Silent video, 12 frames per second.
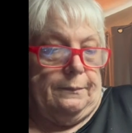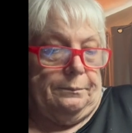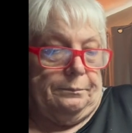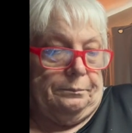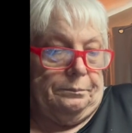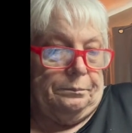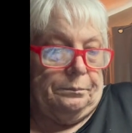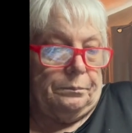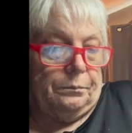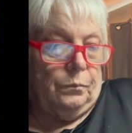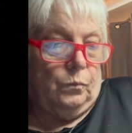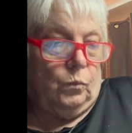
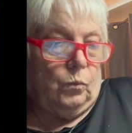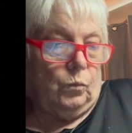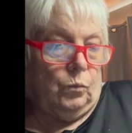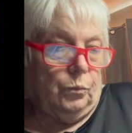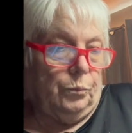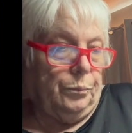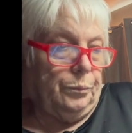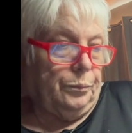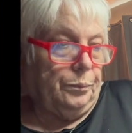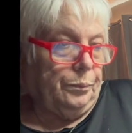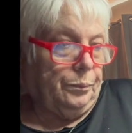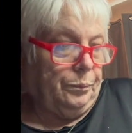
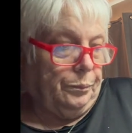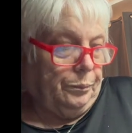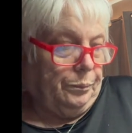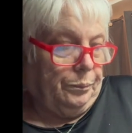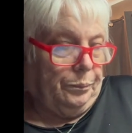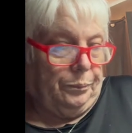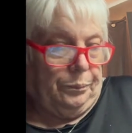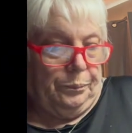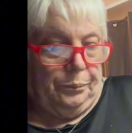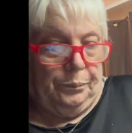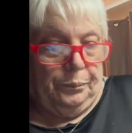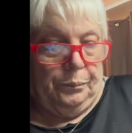
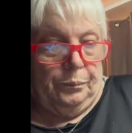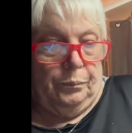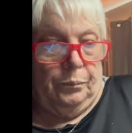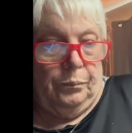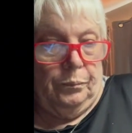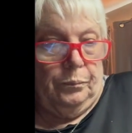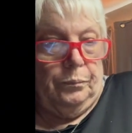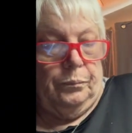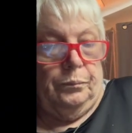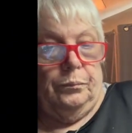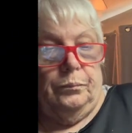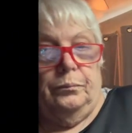
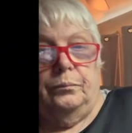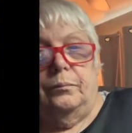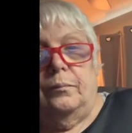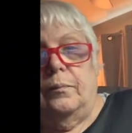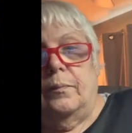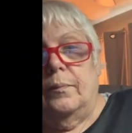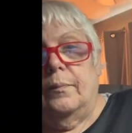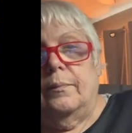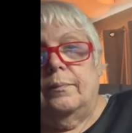[no speech]